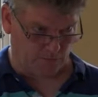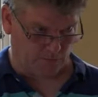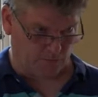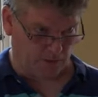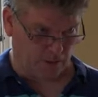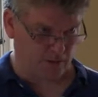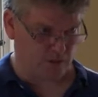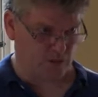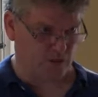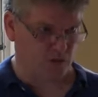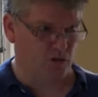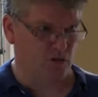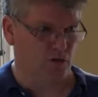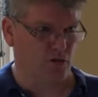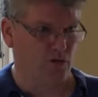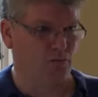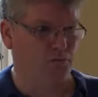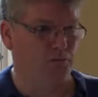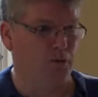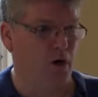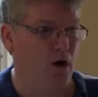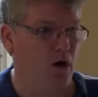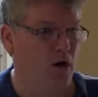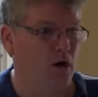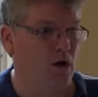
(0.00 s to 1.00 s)
places too.
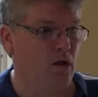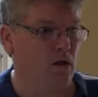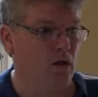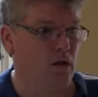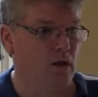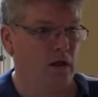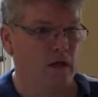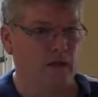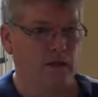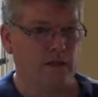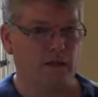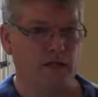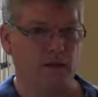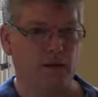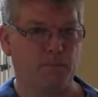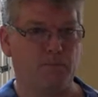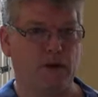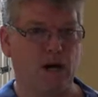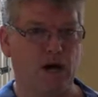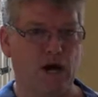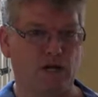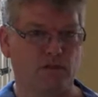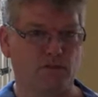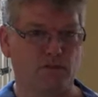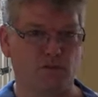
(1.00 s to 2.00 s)
Paul the
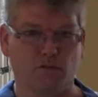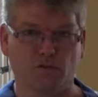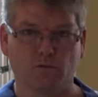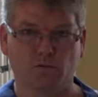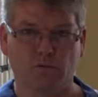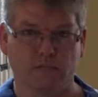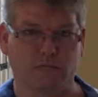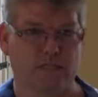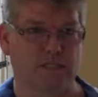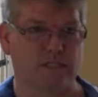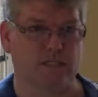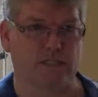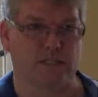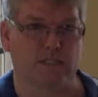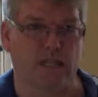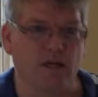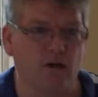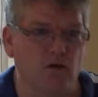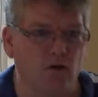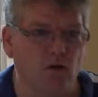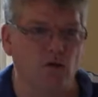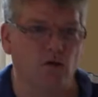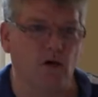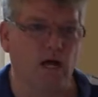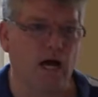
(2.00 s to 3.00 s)
apostle was a
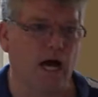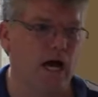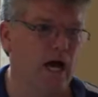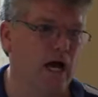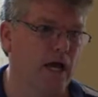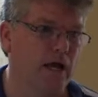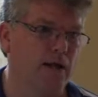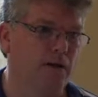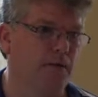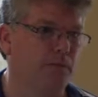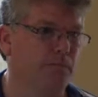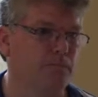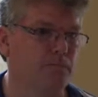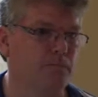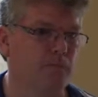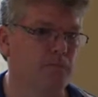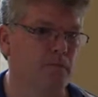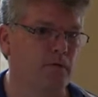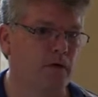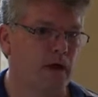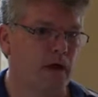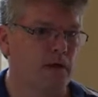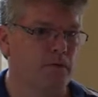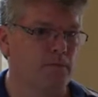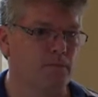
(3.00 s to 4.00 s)
single guy,
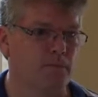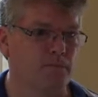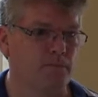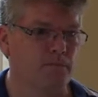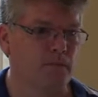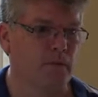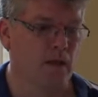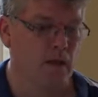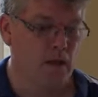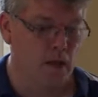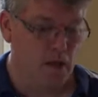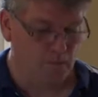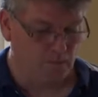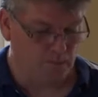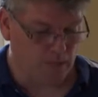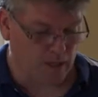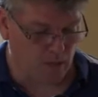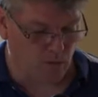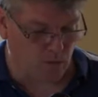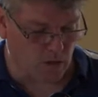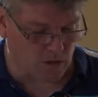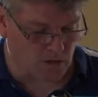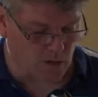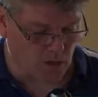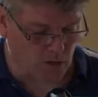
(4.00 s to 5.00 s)
right? But
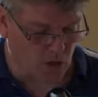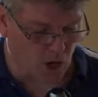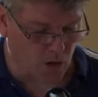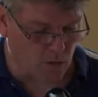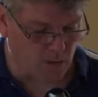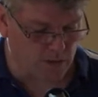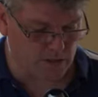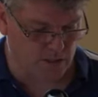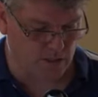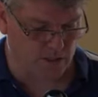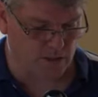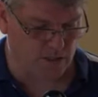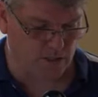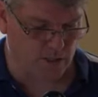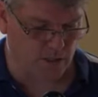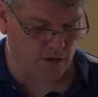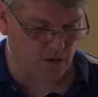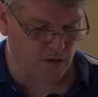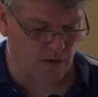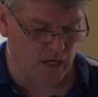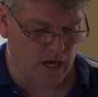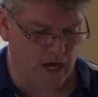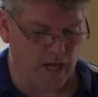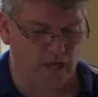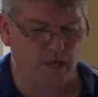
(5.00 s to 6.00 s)
he wasn't always a
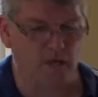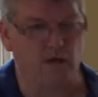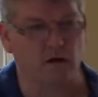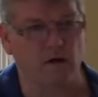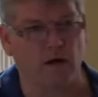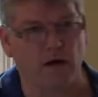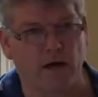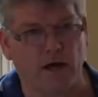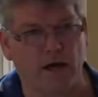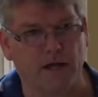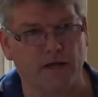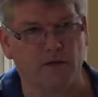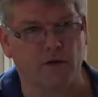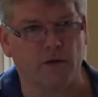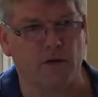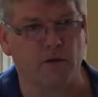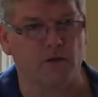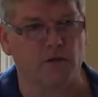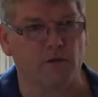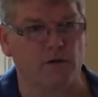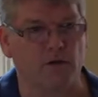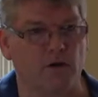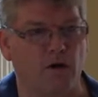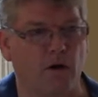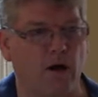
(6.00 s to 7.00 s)
single guy. You know how I know?
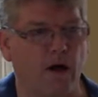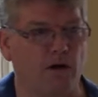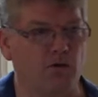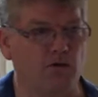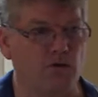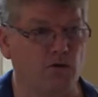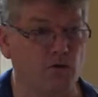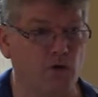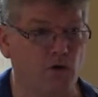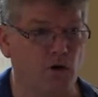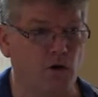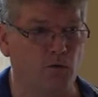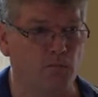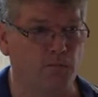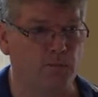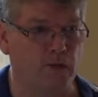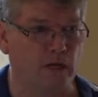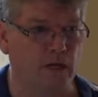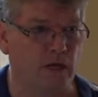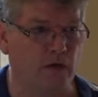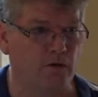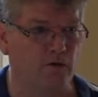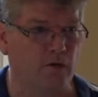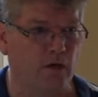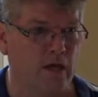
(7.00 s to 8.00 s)
You know how you know?
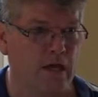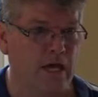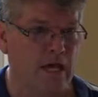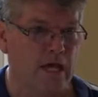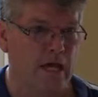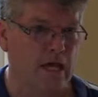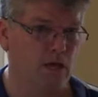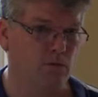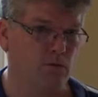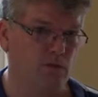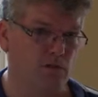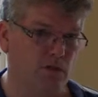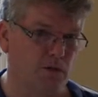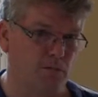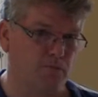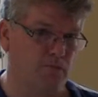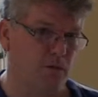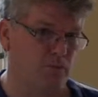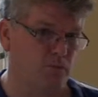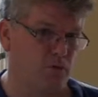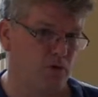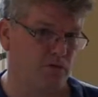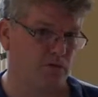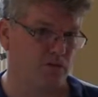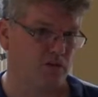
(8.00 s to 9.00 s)
Because he was a
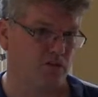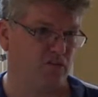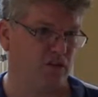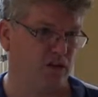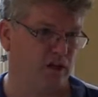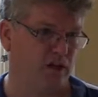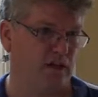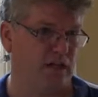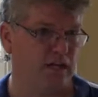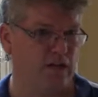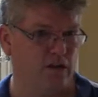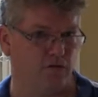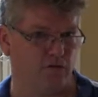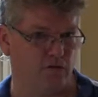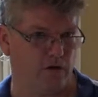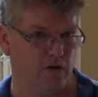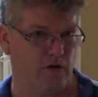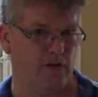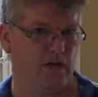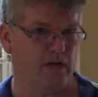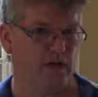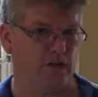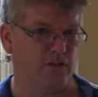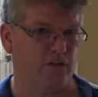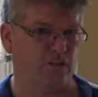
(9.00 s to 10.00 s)
member of the
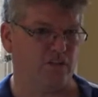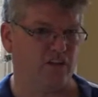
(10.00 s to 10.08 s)
Sanhedrin, and the